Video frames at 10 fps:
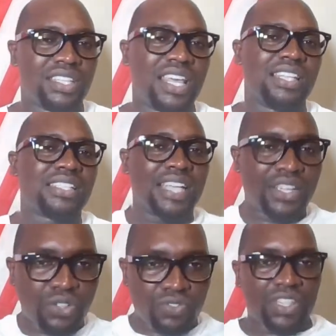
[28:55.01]
it's the other
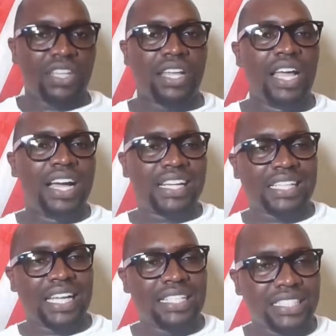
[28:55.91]
side of the
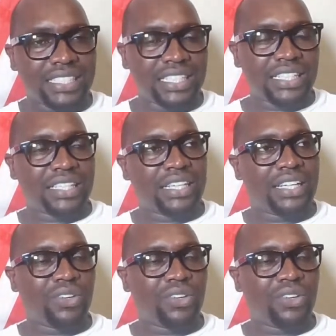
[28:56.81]
Atlantic